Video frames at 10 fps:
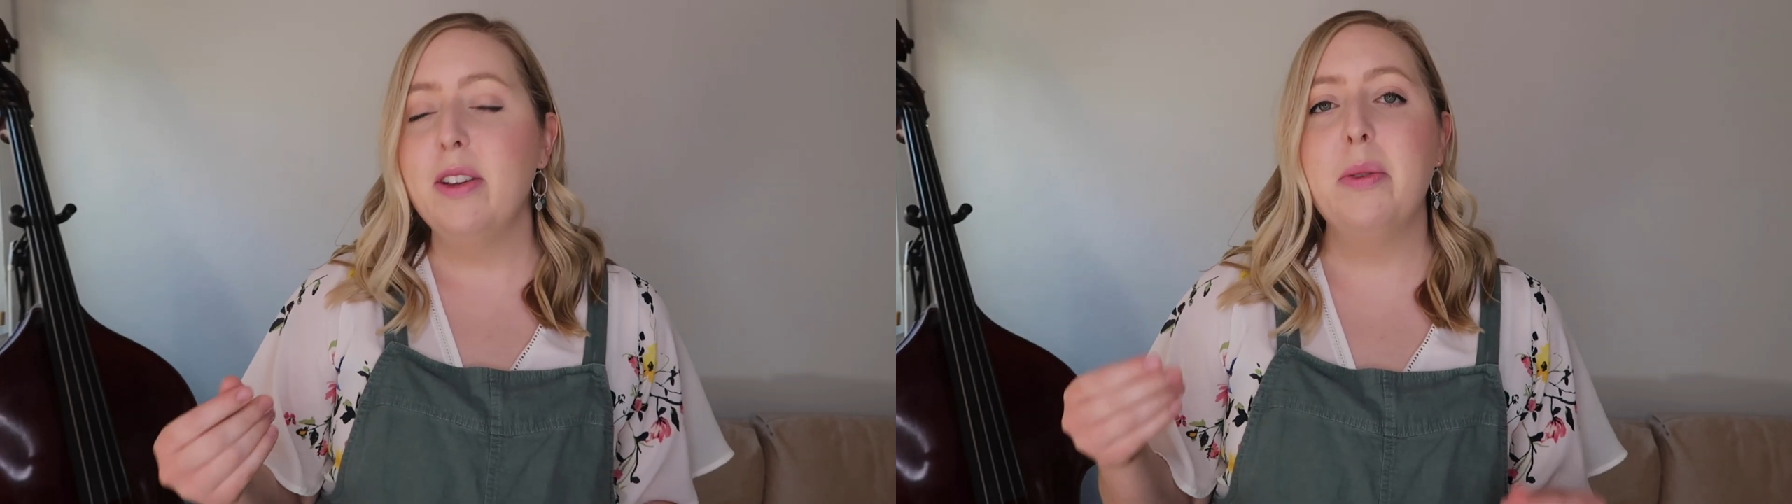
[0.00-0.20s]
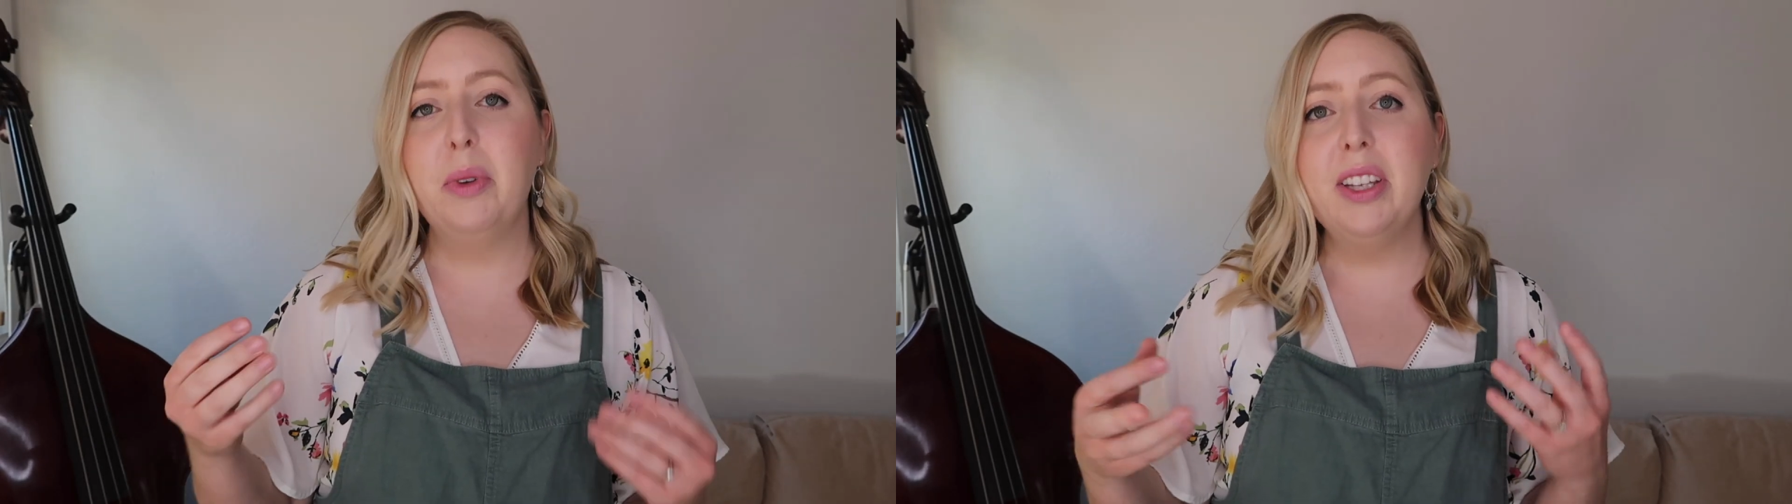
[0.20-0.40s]

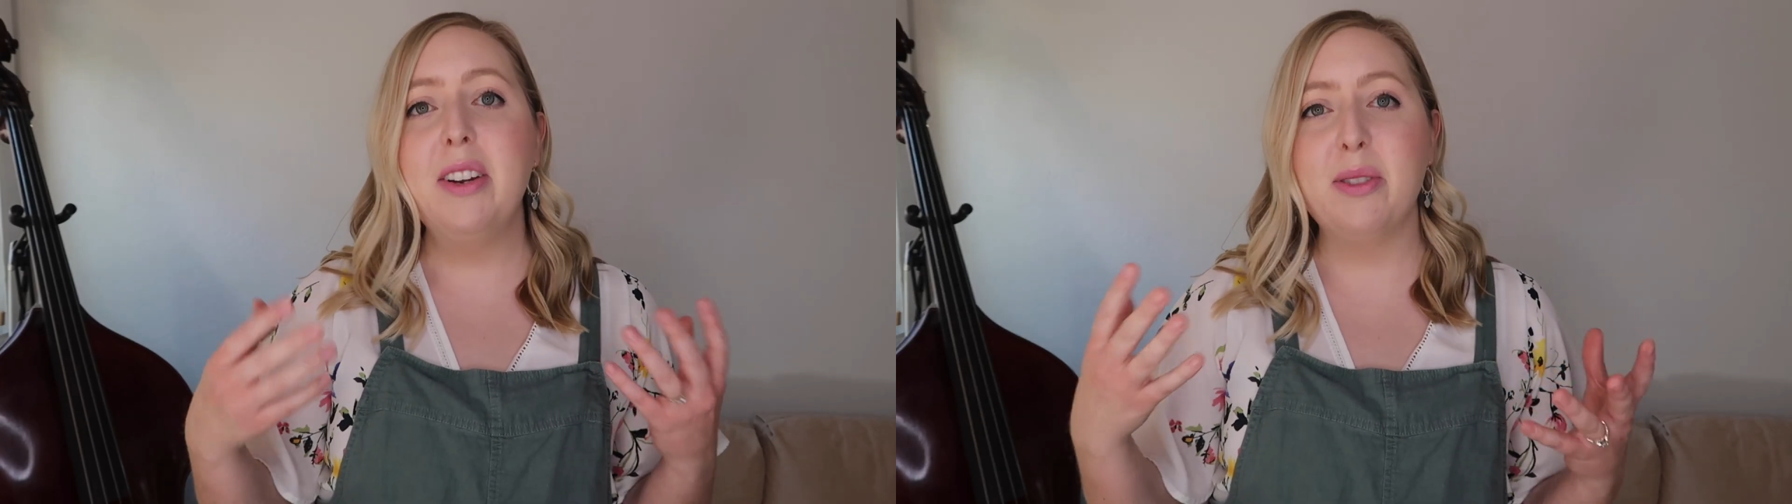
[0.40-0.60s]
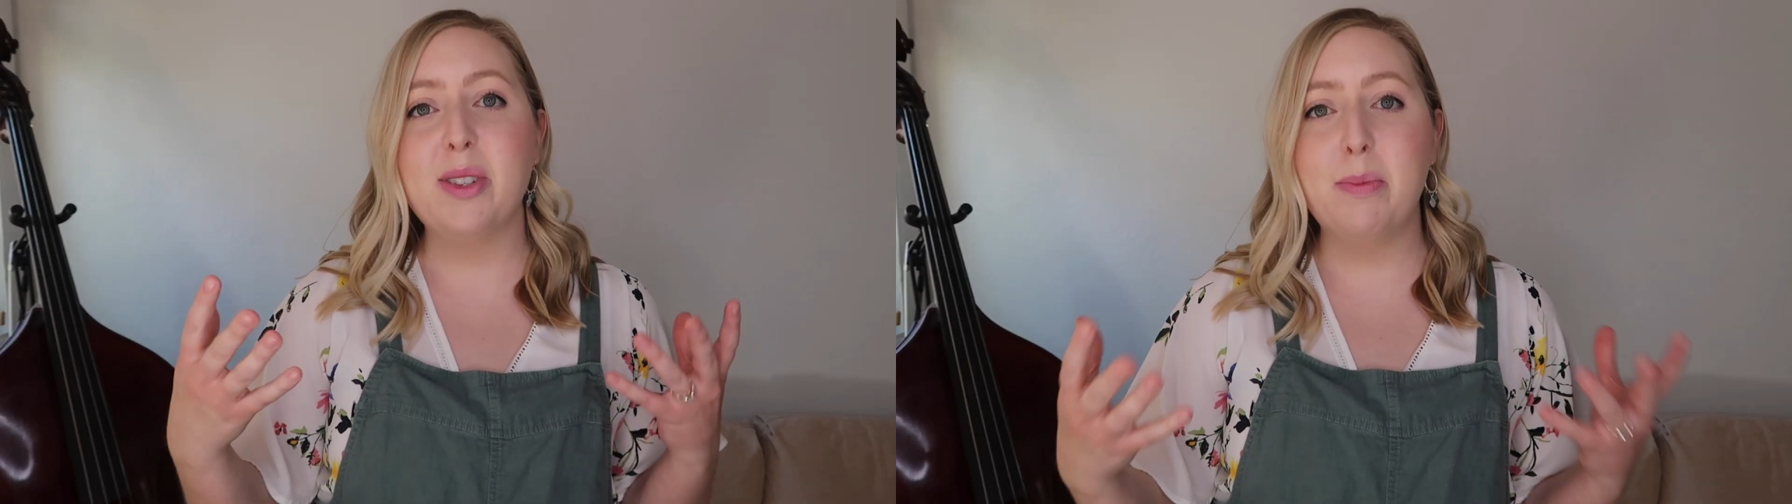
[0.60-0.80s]
you really
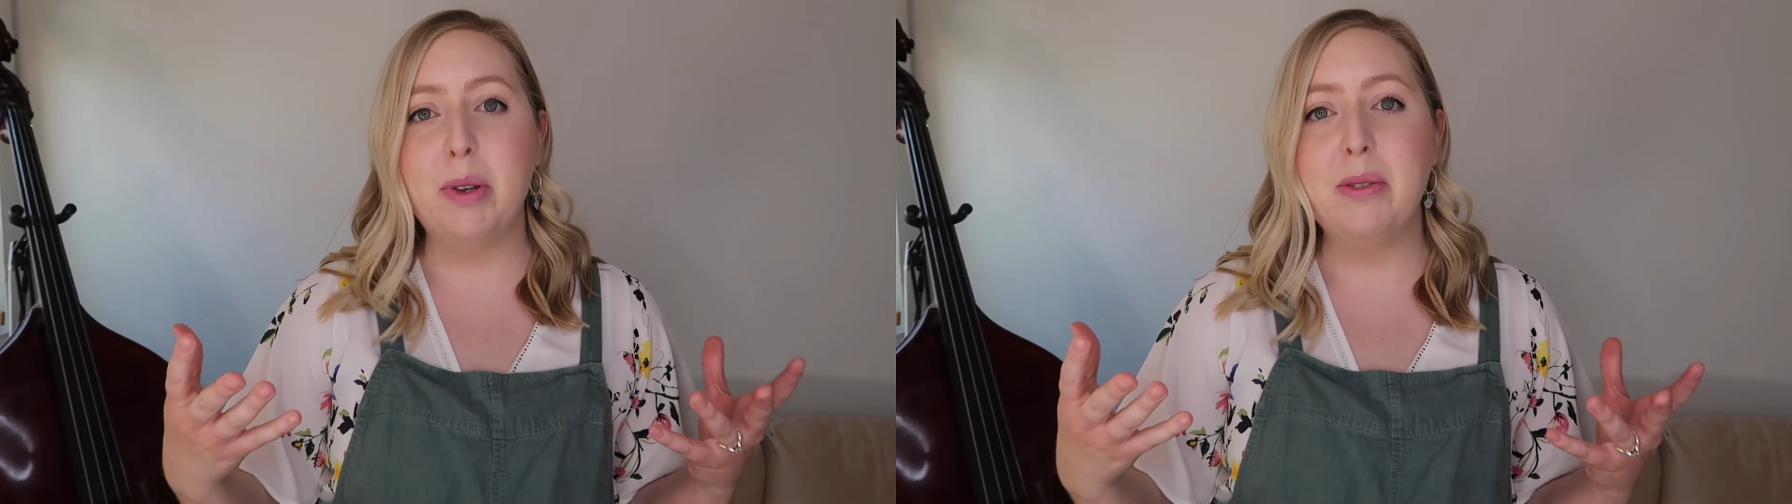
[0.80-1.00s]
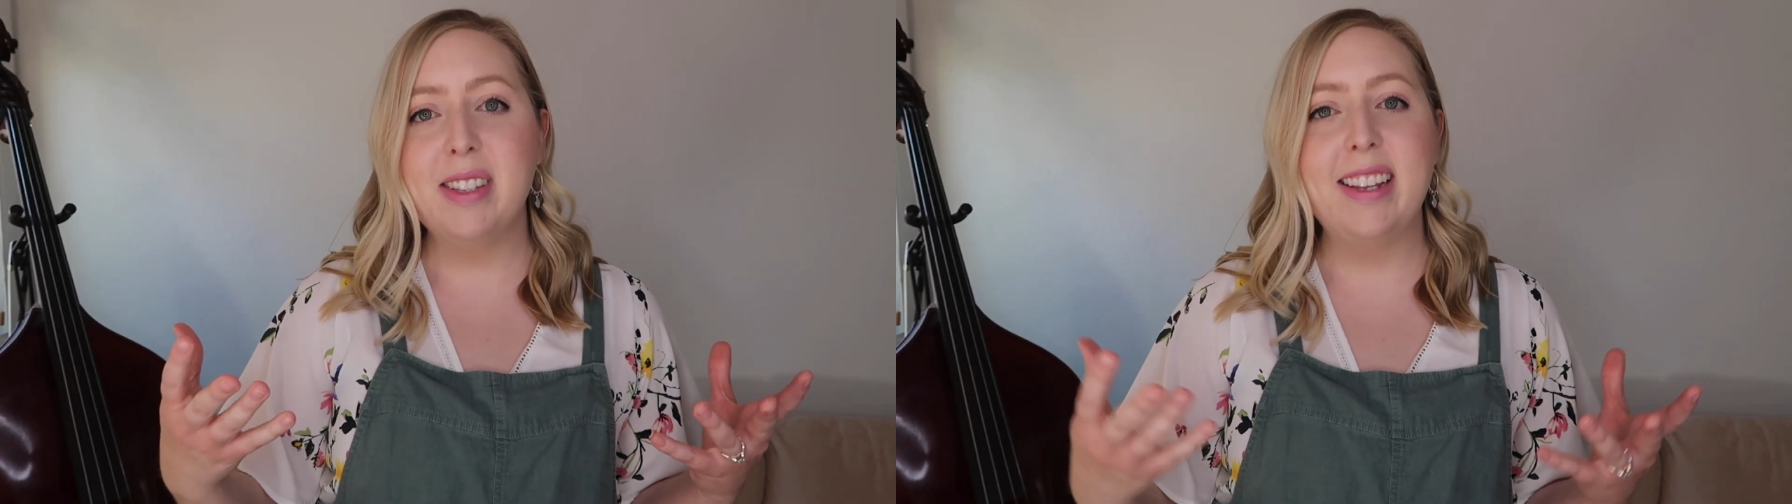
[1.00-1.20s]
hear the
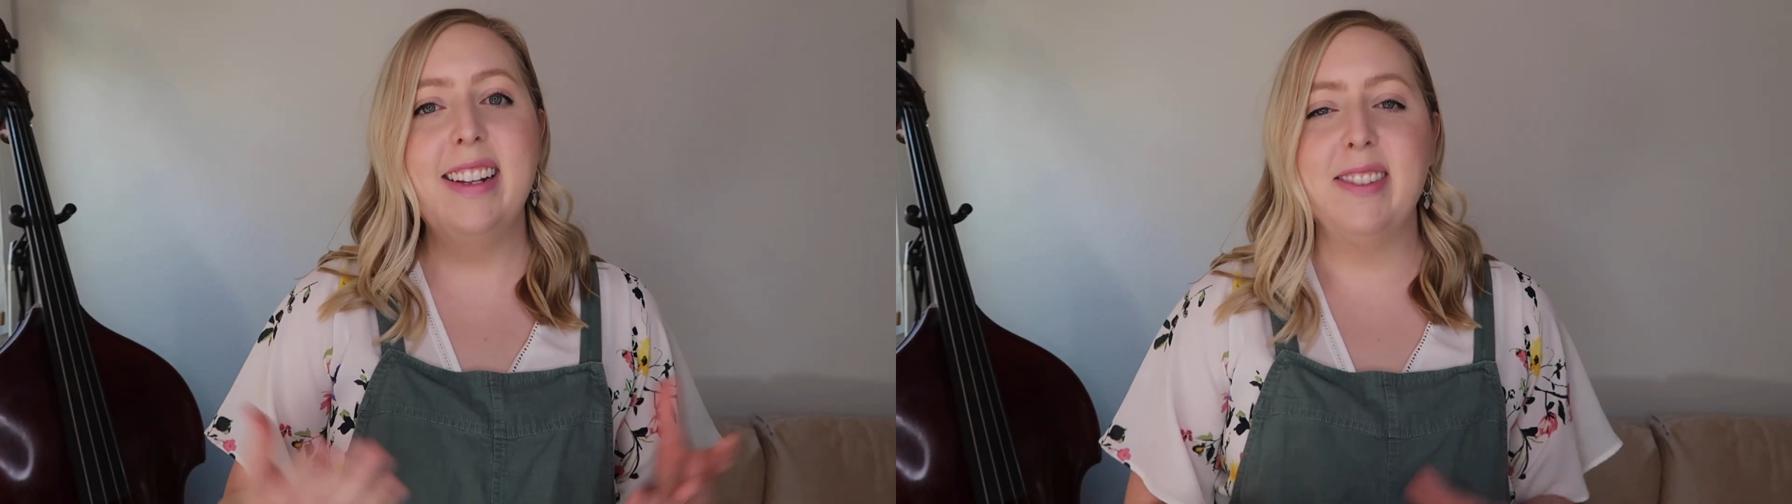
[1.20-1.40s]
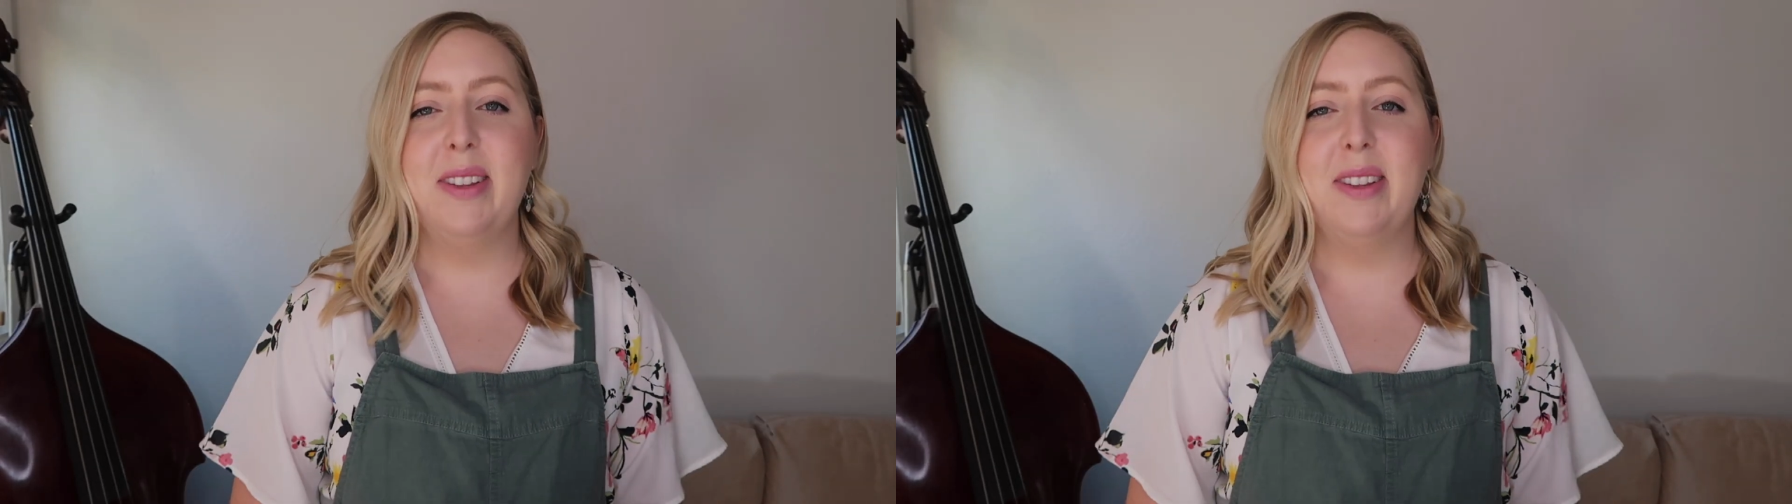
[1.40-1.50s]
spoons in it,